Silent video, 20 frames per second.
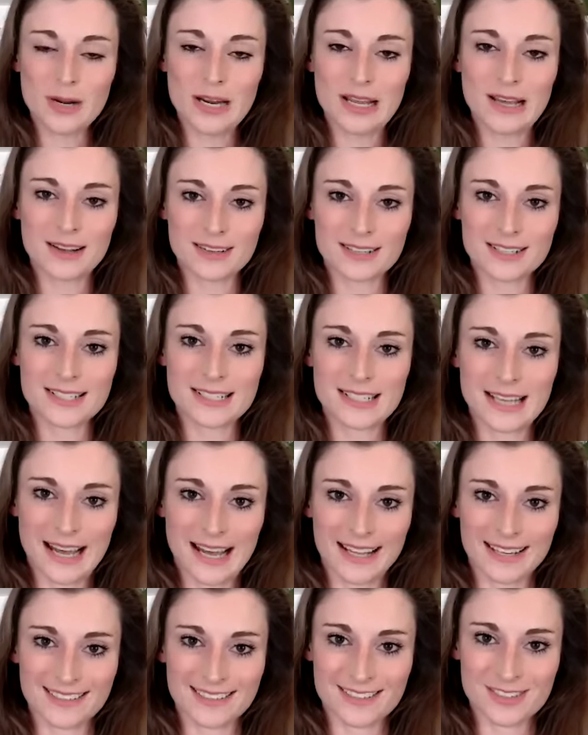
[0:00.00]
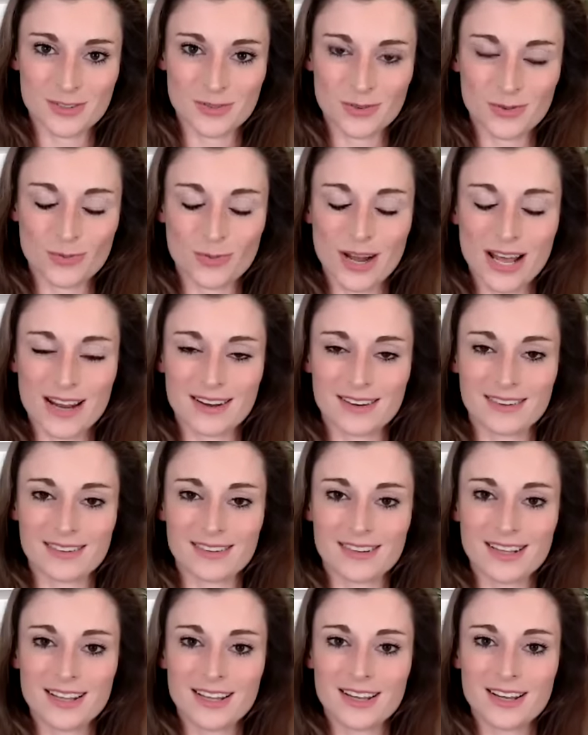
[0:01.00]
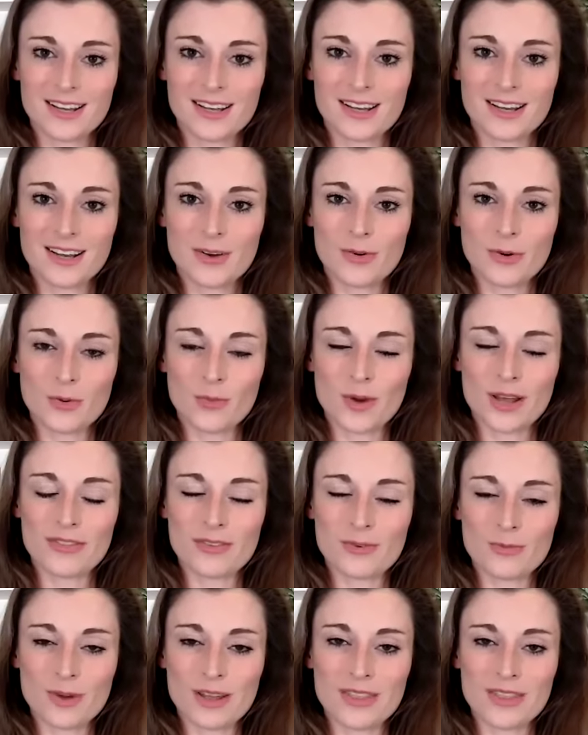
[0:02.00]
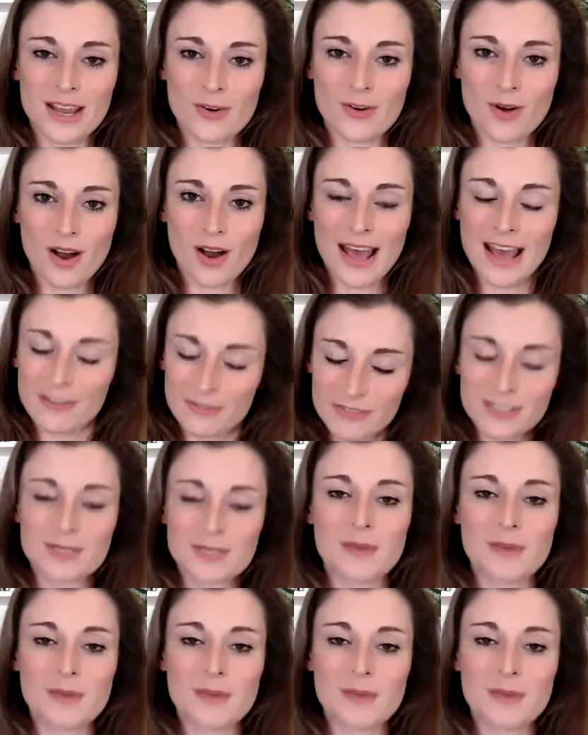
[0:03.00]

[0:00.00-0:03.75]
understand when there are efforts